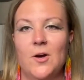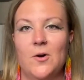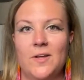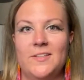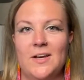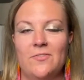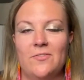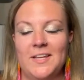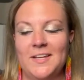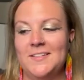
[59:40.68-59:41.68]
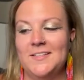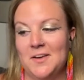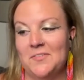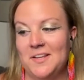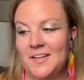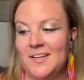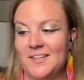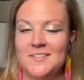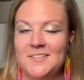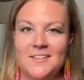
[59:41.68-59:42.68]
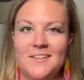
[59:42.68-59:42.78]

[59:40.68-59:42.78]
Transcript: No, it definitely is.